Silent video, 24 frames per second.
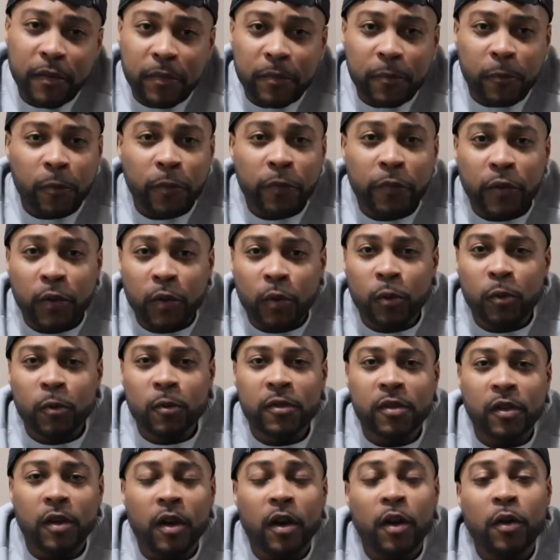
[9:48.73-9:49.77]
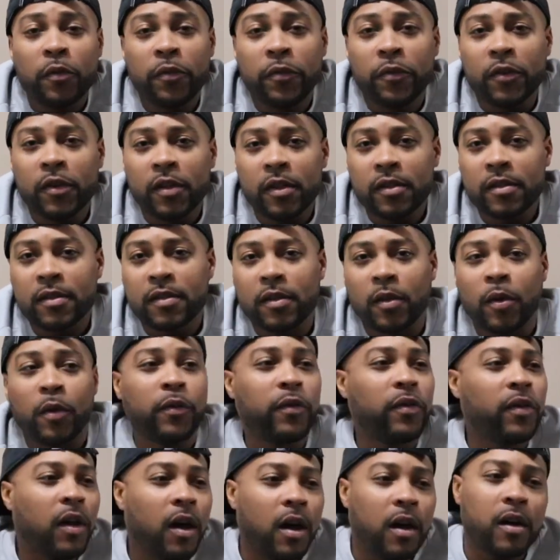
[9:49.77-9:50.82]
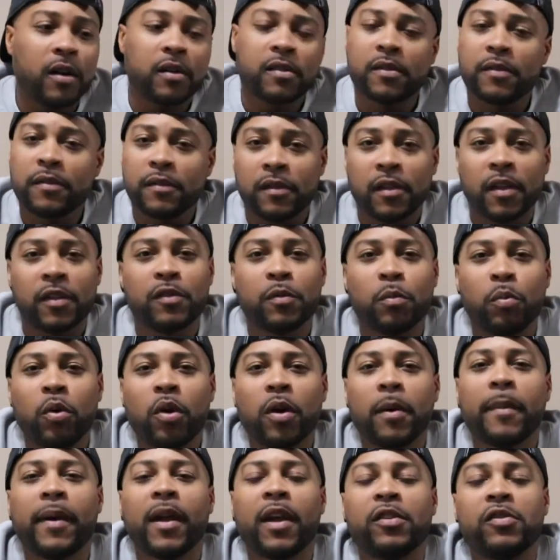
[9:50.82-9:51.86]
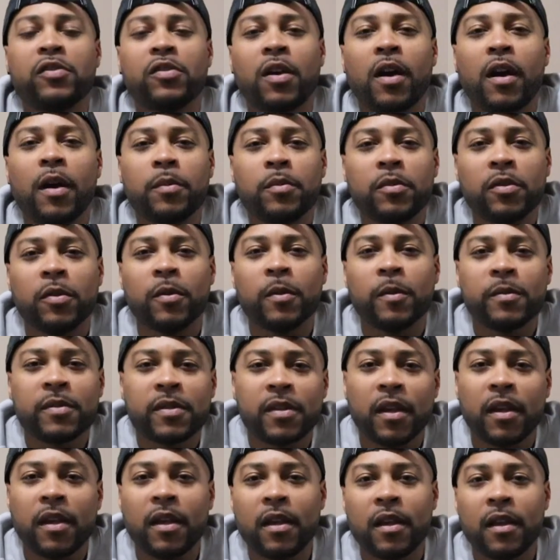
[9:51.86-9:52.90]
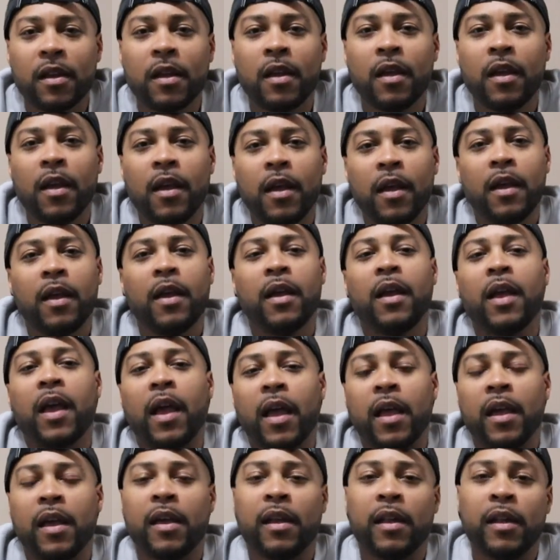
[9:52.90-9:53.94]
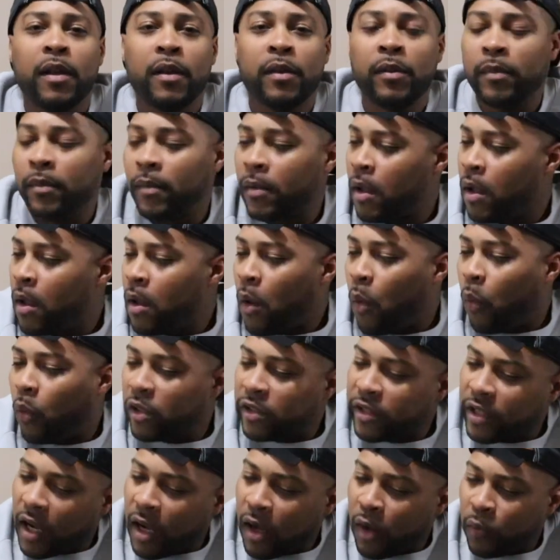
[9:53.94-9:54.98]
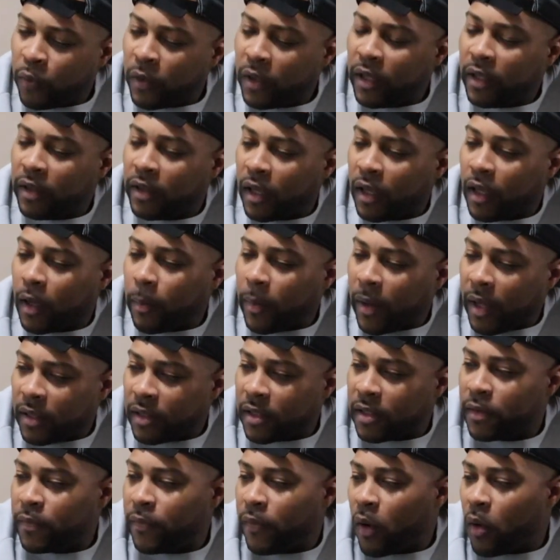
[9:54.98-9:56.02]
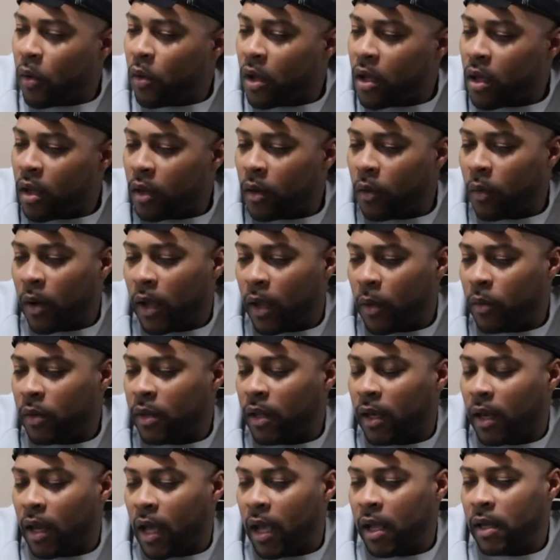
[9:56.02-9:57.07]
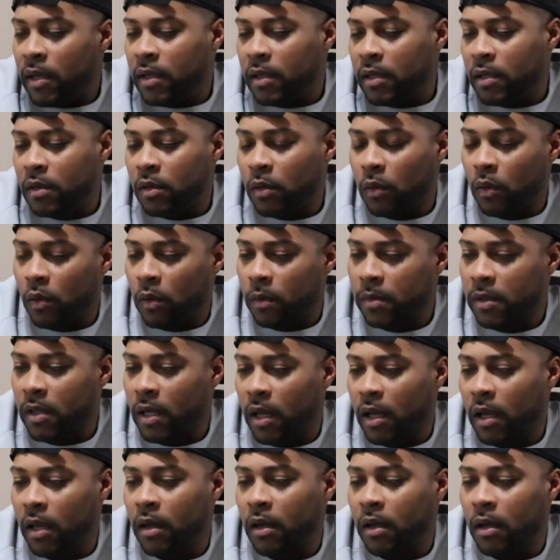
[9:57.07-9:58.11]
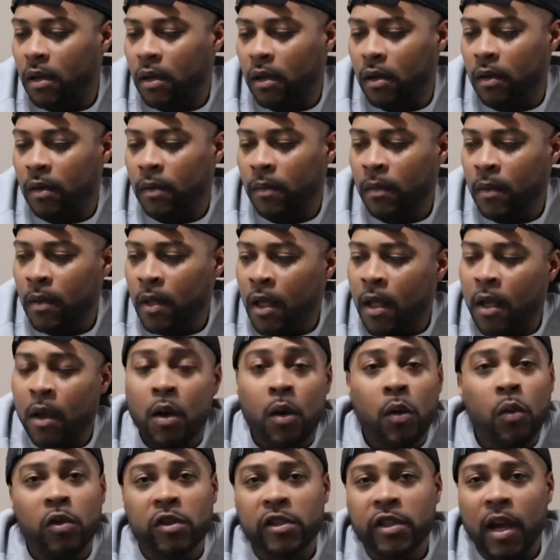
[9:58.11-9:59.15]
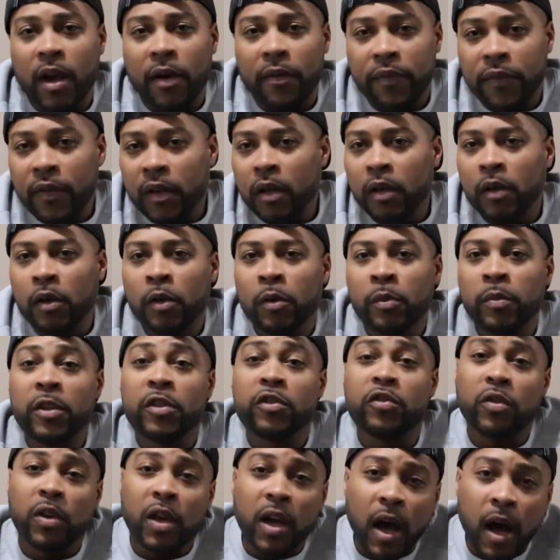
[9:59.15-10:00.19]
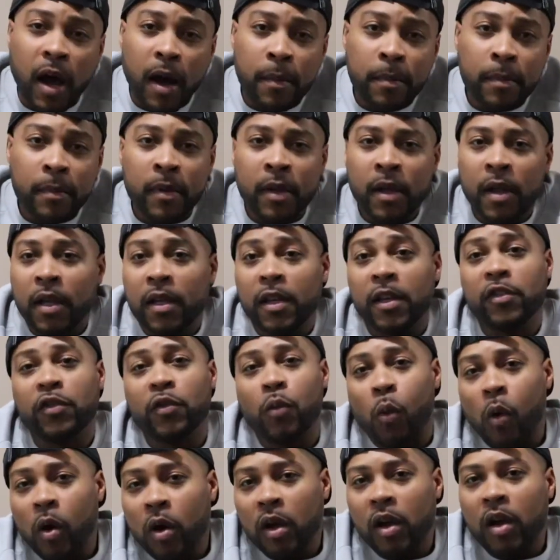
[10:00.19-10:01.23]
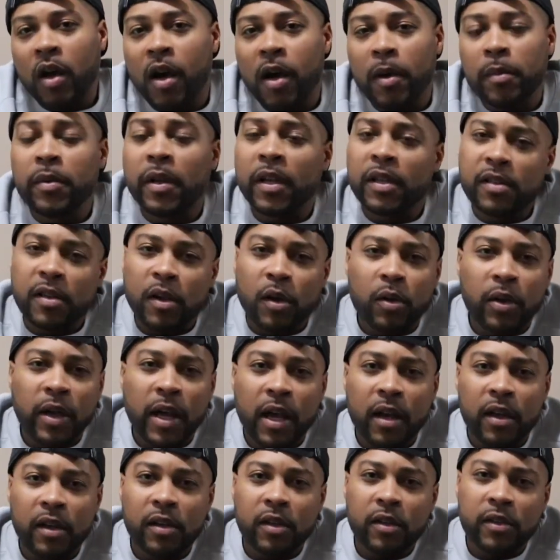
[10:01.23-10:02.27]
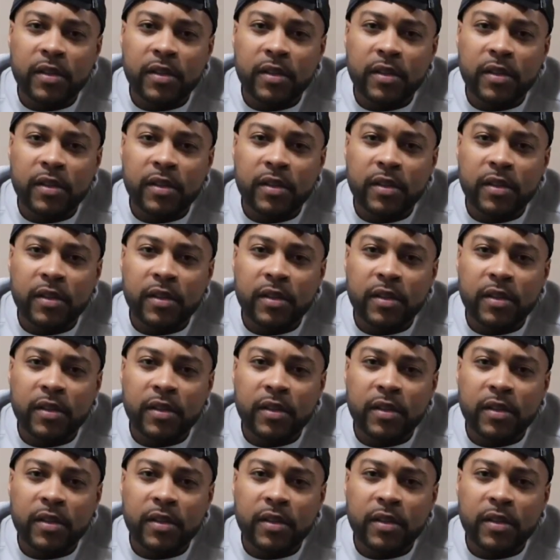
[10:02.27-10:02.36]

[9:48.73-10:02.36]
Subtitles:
reviews or on foots or vlogs that your boy might drop, you know what I'm saying? And what y'all really think about this Vogue colorway with the 90s, you know what I'm saying? Was y'all feeling them? Did you cop? Did you want to cop and they sold out in your